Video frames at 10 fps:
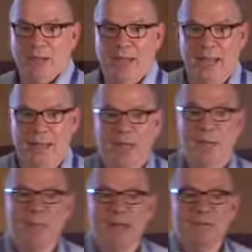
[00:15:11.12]
plan
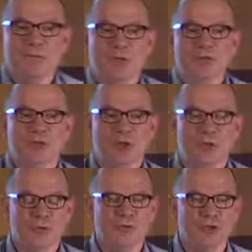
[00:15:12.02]
meant that
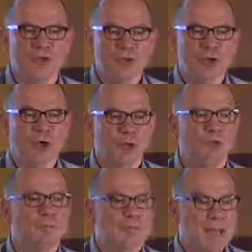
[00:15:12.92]
students took
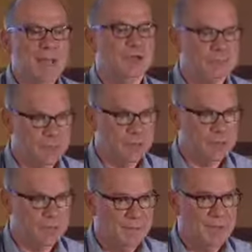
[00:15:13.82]
on management
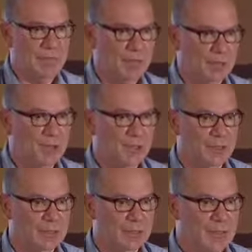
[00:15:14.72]
of their own
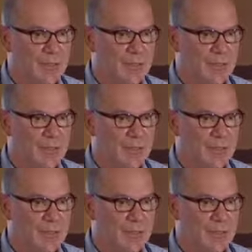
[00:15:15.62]
learning.